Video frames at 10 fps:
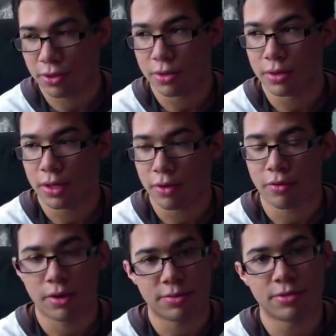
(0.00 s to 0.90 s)
were
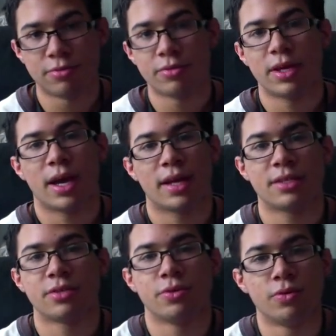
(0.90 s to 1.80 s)
incredible. We
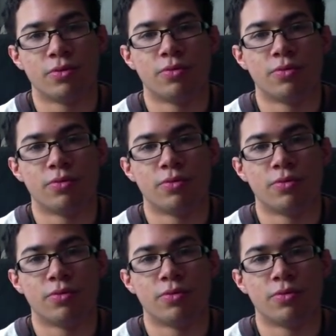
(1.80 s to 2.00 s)
got